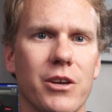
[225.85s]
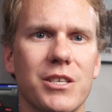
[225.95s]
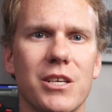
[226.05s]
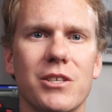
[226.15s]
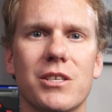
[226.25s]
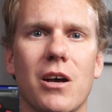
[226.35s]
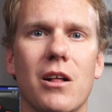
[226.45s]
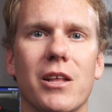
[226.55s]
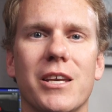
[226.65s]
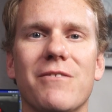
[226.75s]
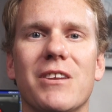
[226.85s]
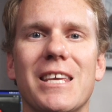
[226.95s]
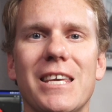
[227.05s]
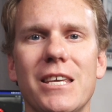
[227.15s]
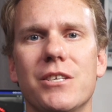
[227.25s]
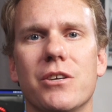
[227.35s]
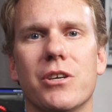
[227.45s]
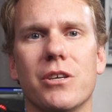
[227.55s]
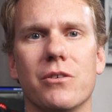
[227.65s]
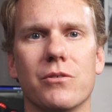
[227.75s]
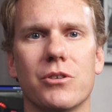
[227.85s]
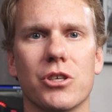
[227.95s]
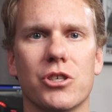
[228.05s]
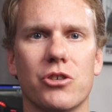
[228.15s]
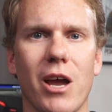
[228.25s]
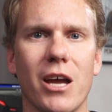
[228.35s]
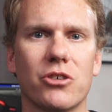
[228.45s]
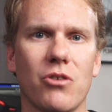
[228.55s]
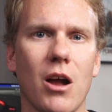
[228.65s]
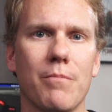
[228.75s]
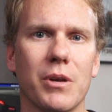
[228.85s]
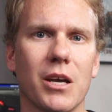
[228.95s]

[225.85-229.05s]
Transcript: easy to install and even easier to use. Just drag, drop, and